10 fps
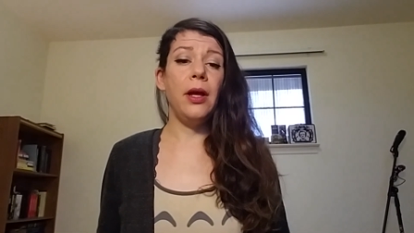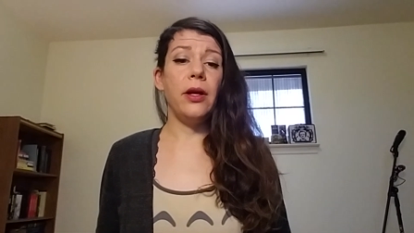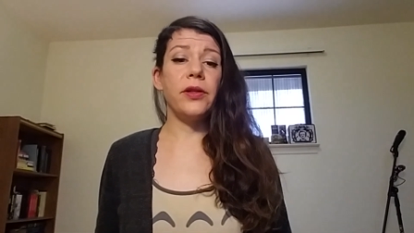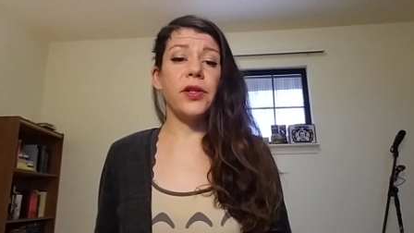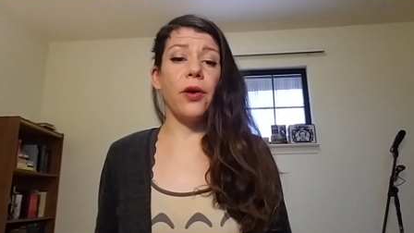
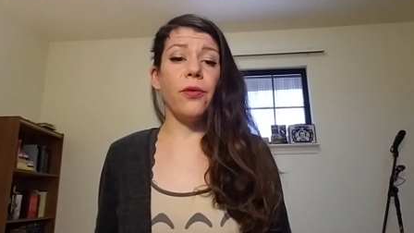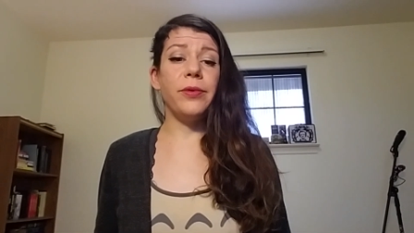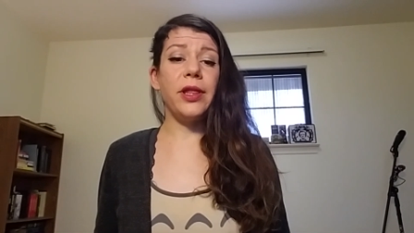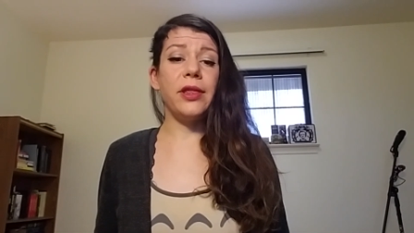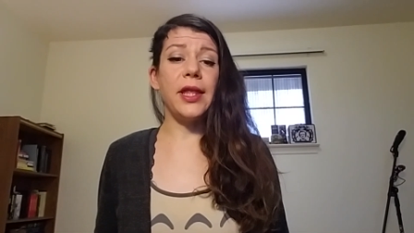So
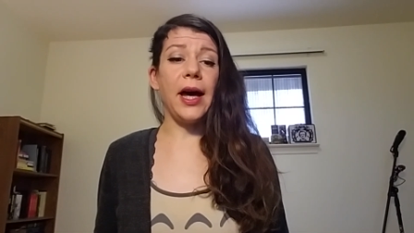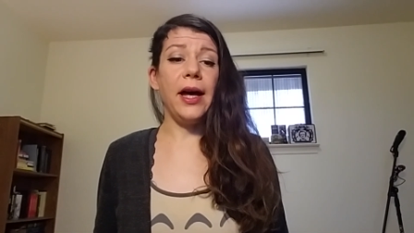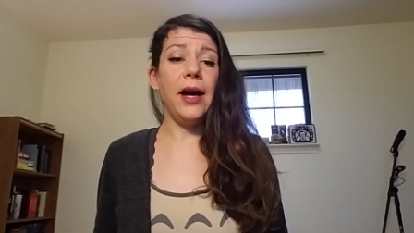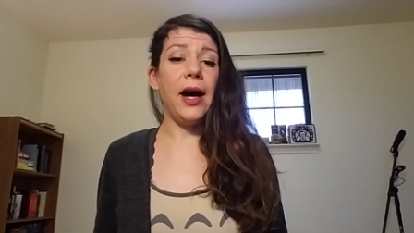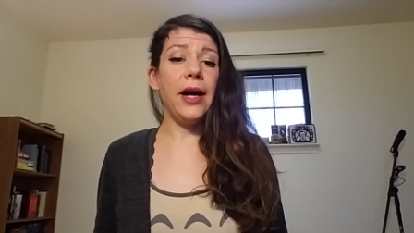with
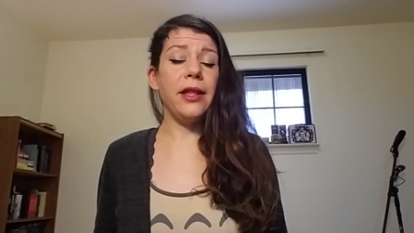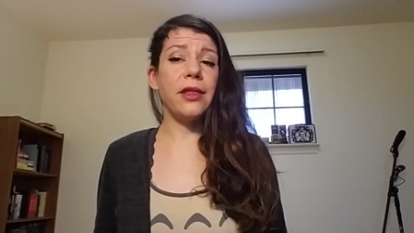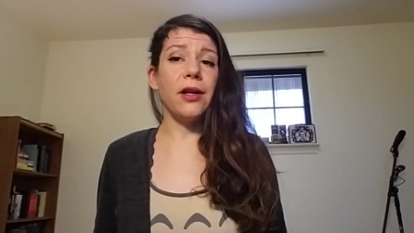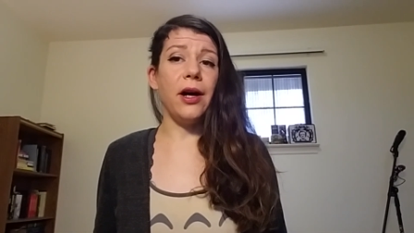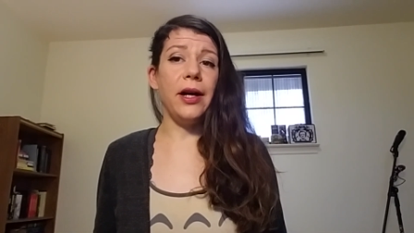that, I
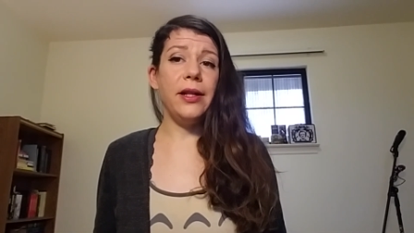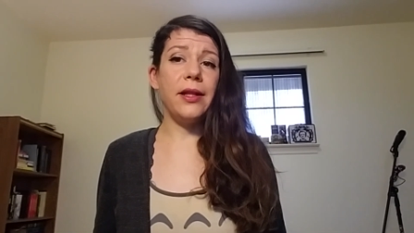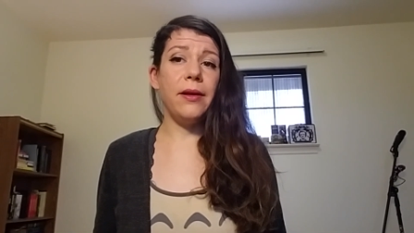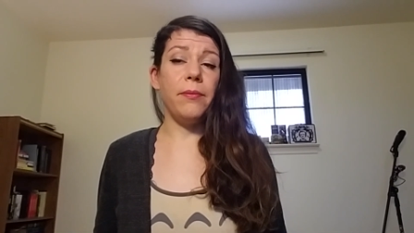thought